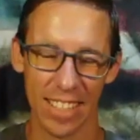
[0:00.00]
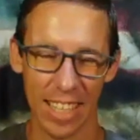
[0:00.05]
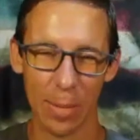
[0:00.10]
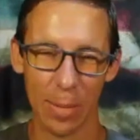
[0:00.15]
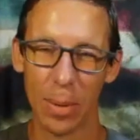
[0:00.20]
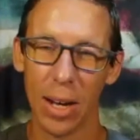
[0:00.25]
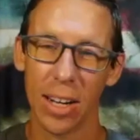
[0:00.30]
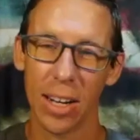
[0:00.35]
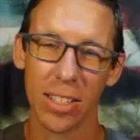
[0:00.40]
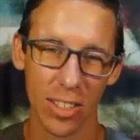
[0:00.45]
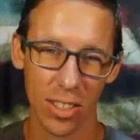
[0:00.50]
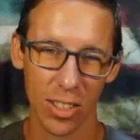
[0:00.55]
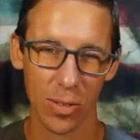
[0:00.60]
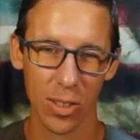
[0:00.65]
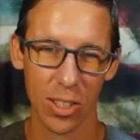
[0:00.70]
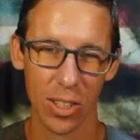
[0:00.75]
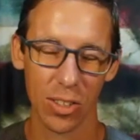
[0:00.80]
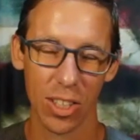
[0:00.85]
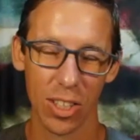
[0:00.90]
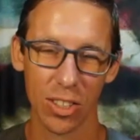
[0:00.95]
That box is your
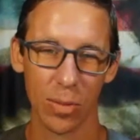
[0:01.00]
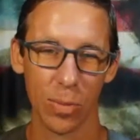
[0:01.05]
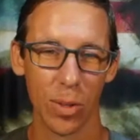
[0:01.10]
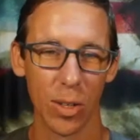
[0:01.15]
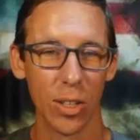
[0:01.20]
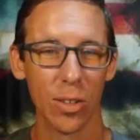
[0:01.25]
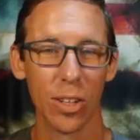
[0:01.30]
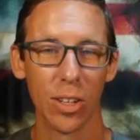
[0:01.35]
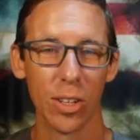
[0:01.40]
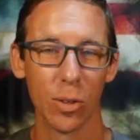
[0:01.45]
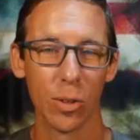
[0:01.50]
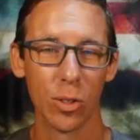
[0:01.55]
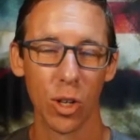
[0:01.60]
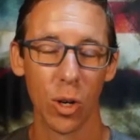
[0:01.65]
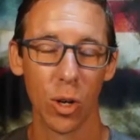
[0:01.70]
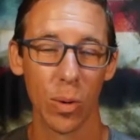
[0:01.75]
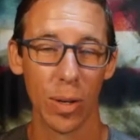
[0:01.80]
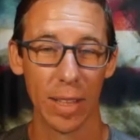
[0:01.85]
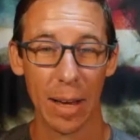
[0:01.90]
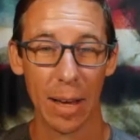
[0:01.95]
restriction. What are you going to
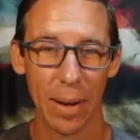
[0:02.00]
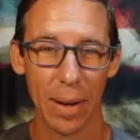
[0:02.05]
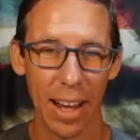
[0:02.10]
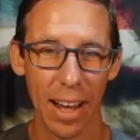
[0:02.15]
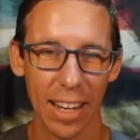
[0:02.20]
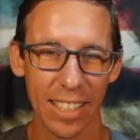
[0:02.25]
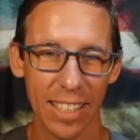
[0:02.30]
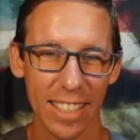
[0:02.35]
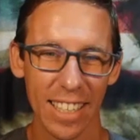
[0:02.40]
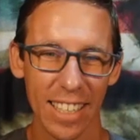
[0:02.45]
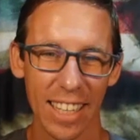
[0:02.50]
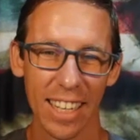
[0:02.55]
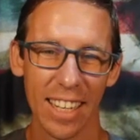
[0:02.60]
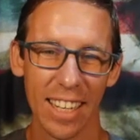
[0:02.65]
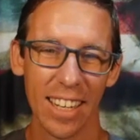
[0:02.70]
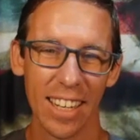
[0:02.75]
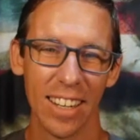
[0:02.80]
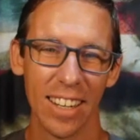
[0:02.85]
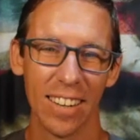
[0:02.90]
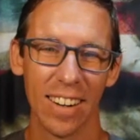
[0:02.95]
show in that box,
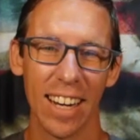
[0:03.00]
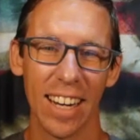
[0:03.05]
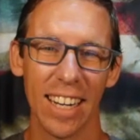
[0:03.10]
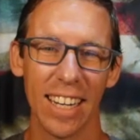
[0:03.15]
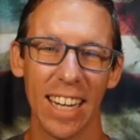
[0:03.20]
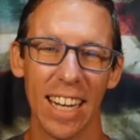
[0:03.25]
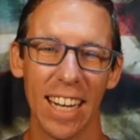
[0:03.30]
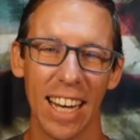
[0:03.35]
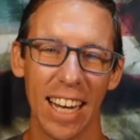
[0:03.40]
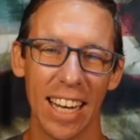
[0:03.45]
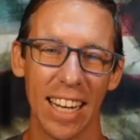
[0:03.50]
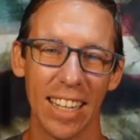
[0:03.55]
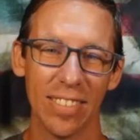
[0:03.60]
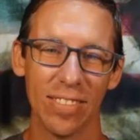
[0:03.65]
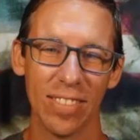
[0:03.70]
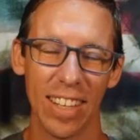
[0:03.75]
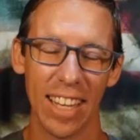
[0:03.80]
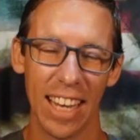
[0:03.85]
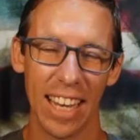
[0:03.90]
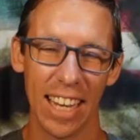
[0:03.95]
right?
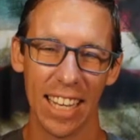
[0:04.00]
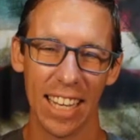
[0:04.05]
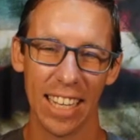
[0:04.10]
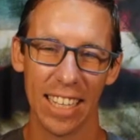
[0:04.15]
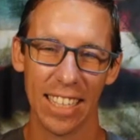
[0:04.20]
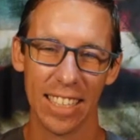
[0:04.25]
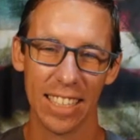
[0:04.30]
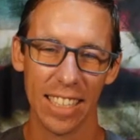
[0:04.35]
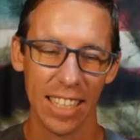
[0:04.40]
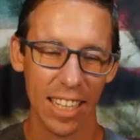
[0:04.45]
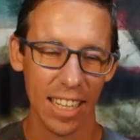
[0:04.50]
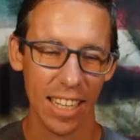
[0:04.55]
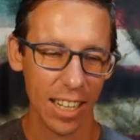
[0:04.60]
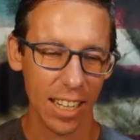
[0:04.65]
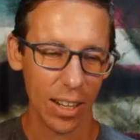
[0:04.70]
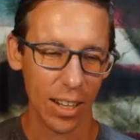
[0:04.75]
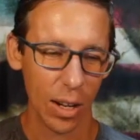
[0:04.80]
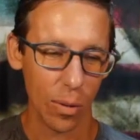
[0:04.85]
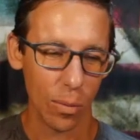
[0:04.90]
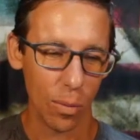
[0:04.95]
Um, and
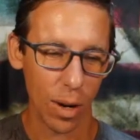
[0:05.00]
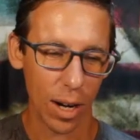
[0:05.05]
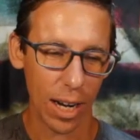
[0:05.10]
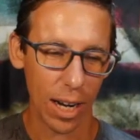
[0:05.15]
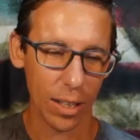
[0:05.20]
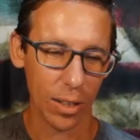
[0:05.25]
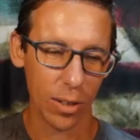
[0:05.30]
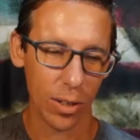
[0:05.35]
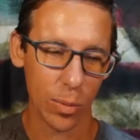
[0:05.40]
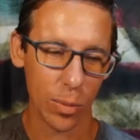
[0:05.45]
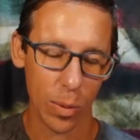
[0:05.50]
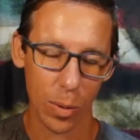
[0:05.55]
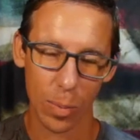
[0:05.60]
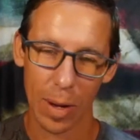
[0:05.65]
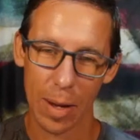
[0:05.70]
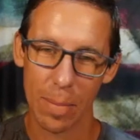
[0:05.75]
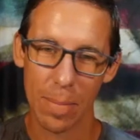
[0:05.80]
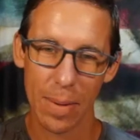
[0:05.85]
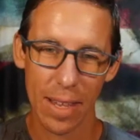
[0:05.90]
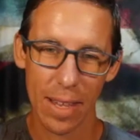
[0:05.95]
what I learned with
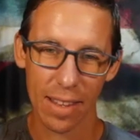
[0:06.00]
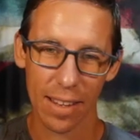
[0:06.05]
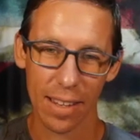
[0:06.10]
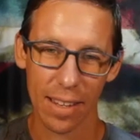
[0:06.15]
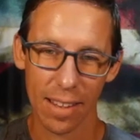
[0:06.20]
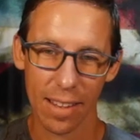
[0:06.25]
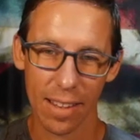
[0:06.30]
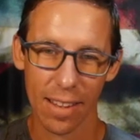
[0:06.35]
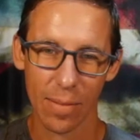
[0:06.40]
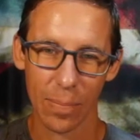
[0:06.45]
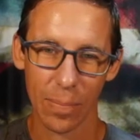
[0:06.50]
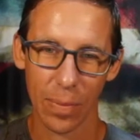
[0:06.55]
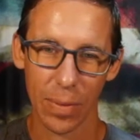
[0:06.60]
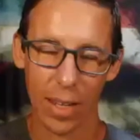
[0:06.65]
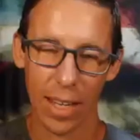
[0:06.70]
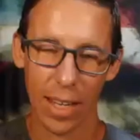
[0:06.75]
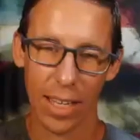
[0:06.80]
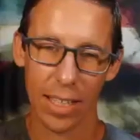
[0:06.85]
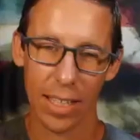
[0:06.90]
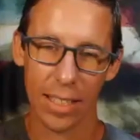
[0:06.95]
my business
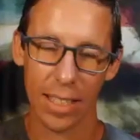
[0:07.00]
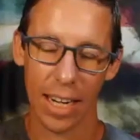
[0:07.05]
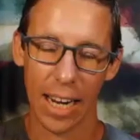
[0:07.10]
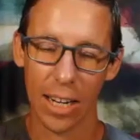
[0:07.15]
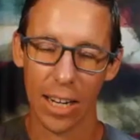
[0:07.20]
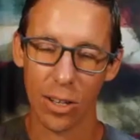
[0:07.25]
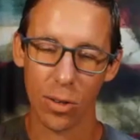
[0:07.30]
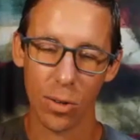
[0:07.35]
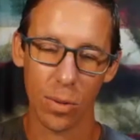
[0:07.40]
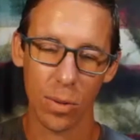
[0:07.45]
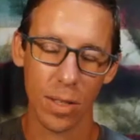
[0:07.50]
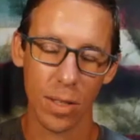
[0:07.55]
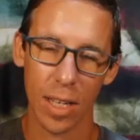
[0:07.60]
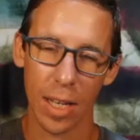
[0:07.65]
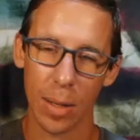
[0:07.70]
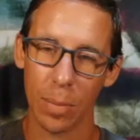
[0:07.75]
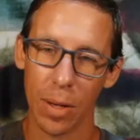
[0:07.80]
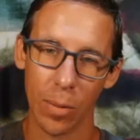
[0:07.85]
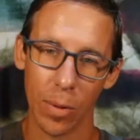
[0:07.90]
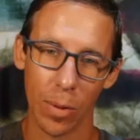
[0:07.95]
is that I had to do the
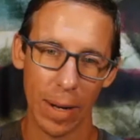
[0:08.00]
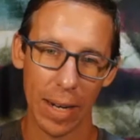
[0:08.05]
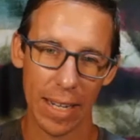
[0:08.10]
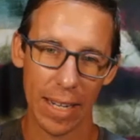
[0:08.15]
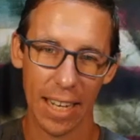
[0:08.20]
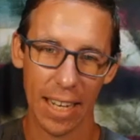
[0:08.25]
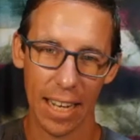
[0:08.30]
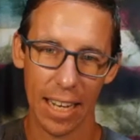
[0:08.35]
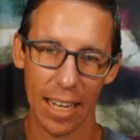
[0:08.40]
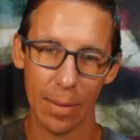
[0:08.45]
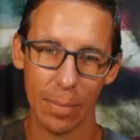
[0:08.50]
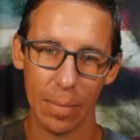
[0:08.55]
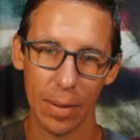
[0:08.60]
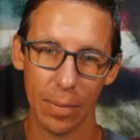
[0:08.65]
same thing with my time